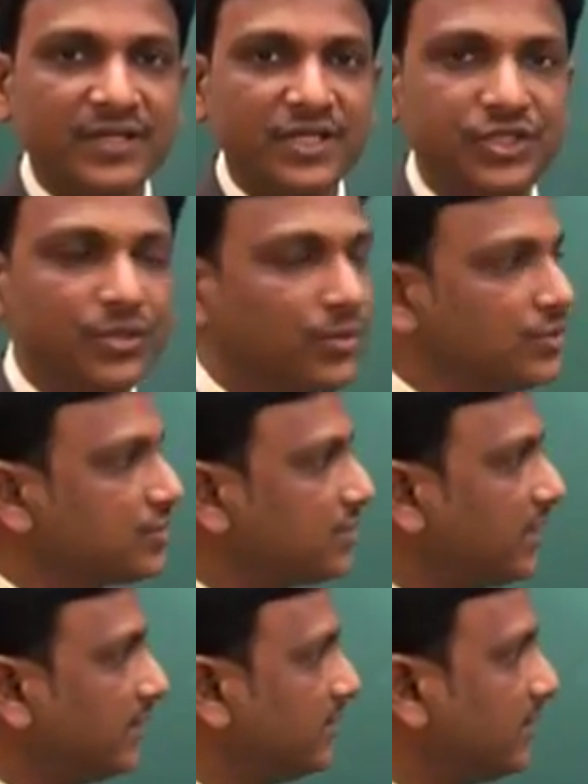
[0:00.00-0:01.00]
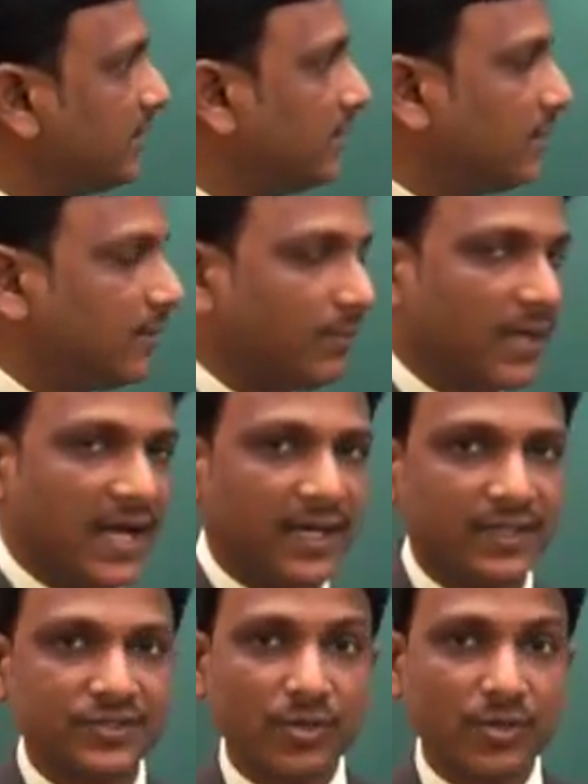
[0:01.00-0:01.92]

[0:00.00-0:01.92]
tissues in plant.